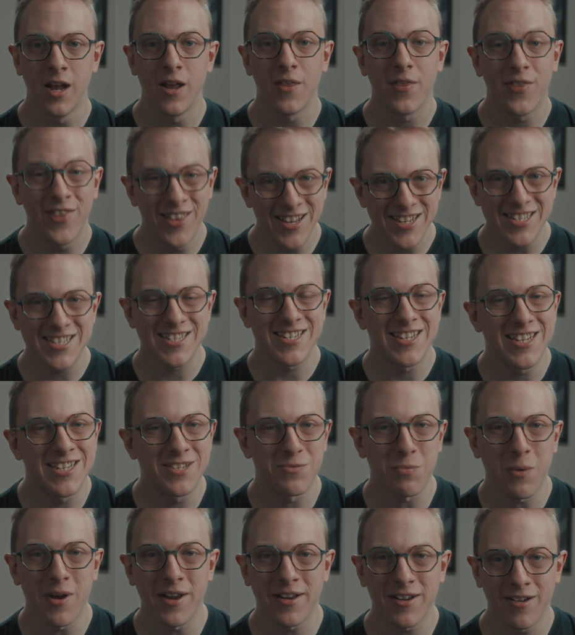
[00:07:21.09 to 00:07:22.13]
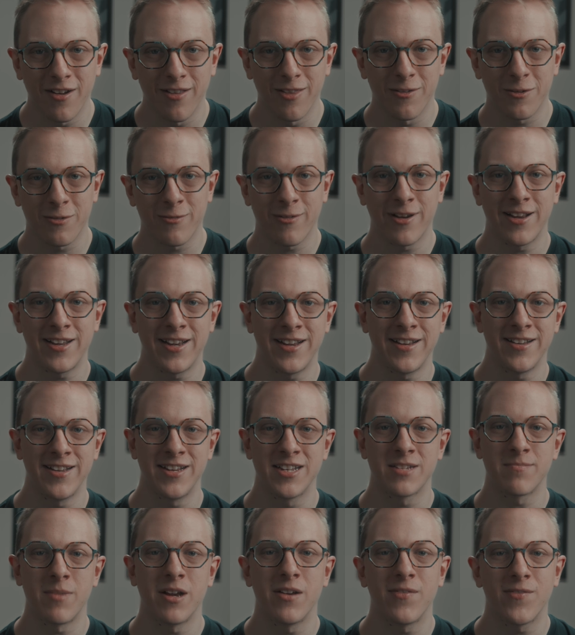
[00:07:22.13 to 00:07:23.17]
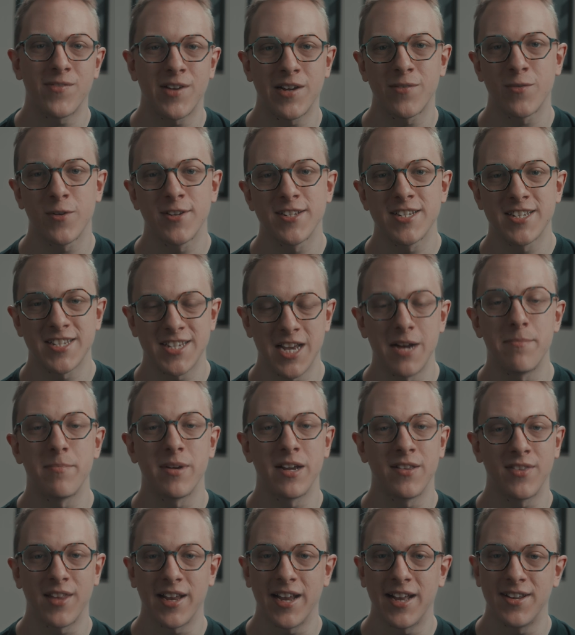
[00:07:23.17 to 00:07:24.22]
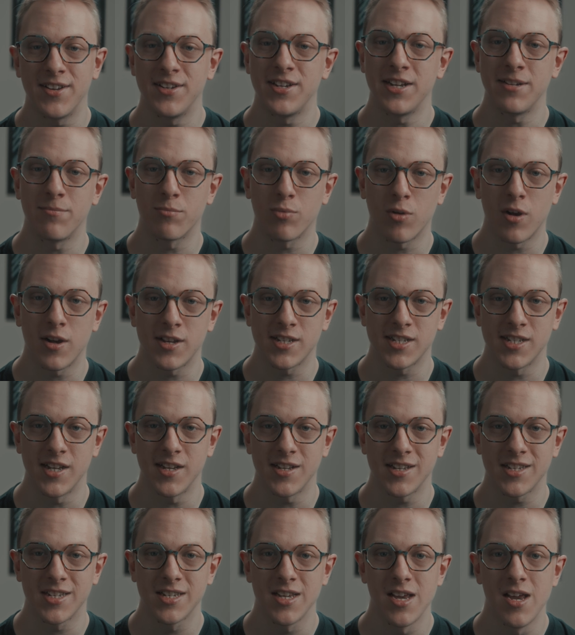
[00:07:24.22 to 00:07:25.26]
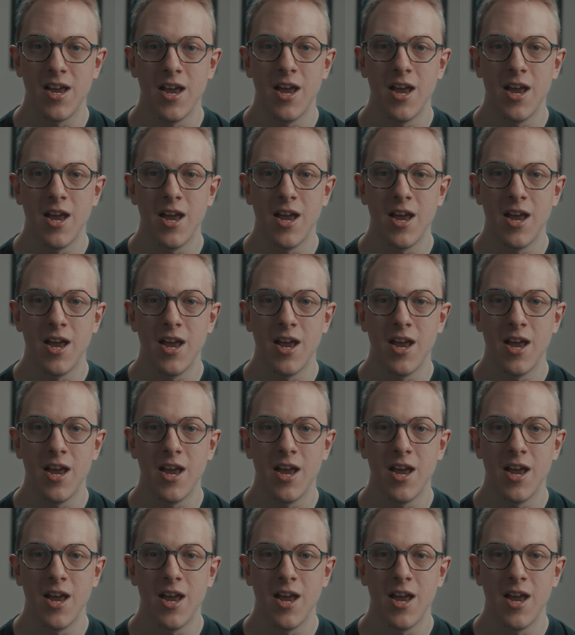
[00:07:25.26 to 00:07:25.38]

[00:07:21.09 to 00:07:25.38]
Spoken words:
This is why color grading is my favorite step in the editing process,